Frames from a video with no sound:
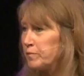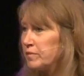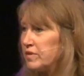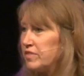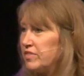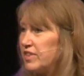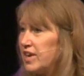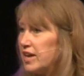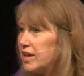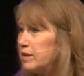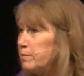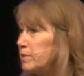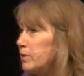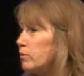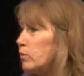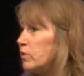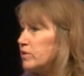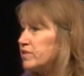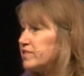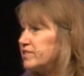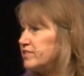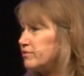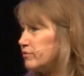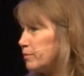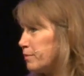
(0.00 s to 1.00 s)
The enemy
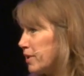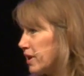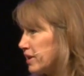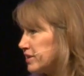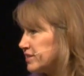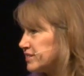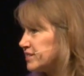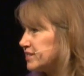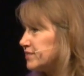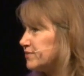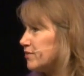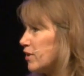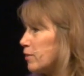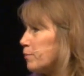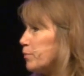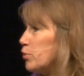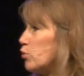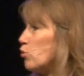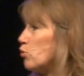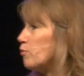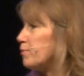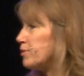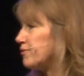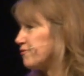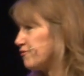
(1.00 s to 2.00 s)
wants to remind us of our
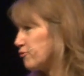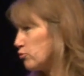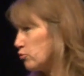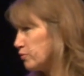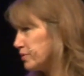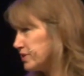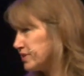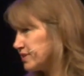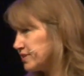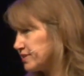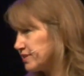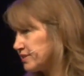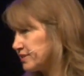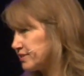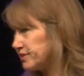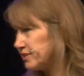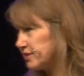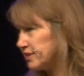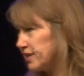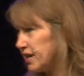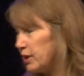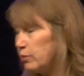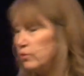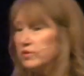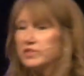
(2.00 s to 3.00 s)
poor performance.
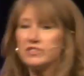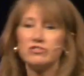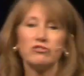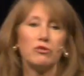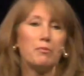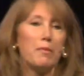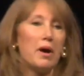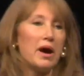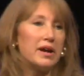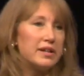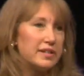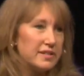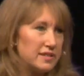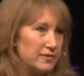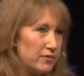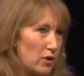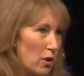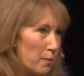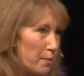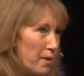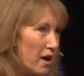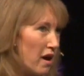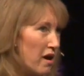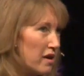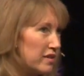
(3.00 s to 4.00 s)
He wants to remind us of our
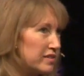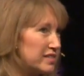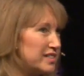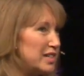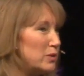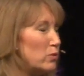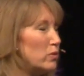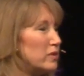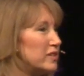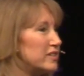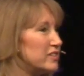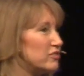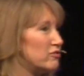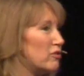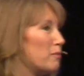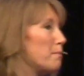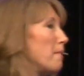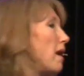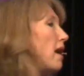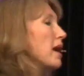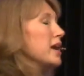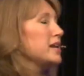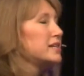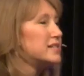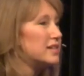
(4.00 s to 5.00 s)
past. He wants to
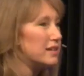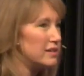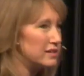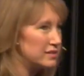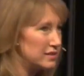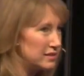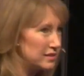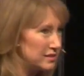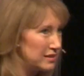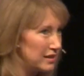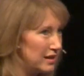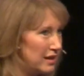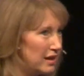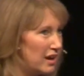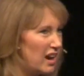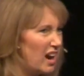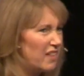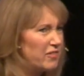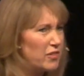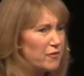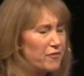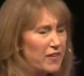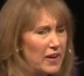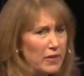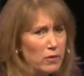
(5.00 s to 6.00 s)
remind us of
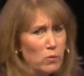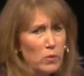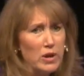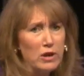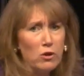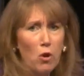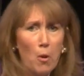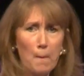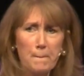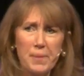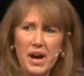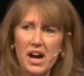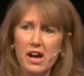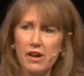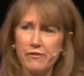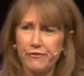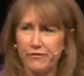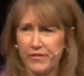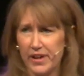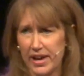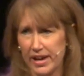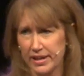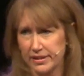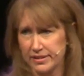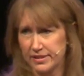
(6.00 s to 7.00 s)
the fact that we're not
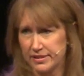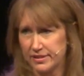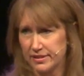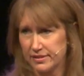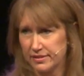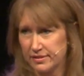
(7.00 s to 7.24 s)
perfect.